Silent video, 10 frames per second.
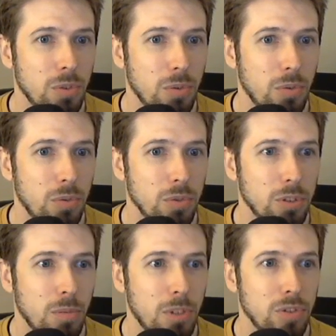Going through the
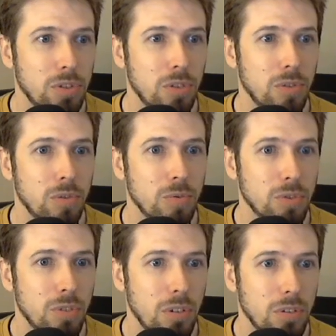summoning stones. We'll
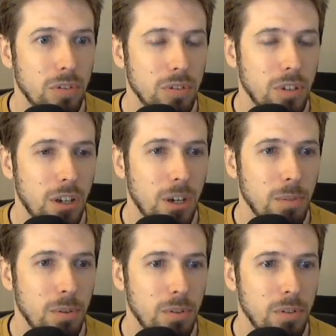start at the
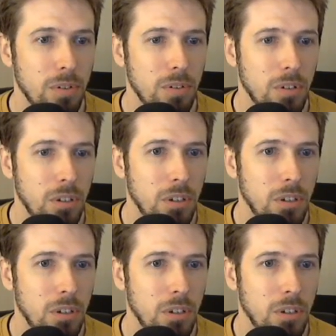top here.